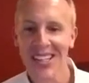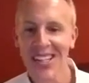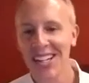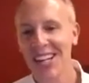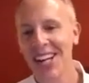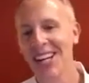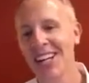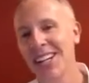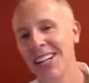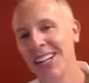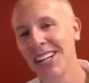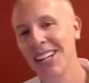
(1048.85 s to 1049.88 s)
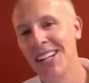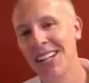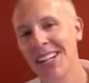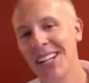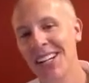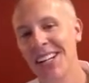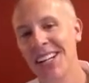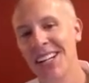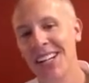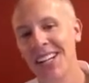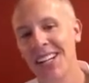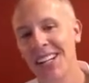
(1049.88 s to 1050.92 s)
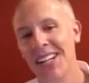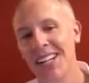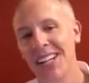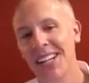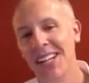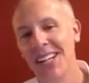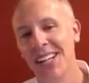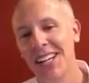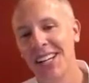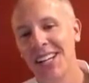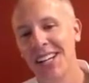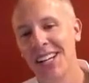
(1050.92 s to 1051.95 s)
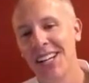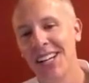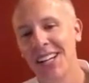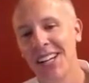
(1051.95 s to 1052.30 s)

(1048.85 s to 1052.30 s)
(silent)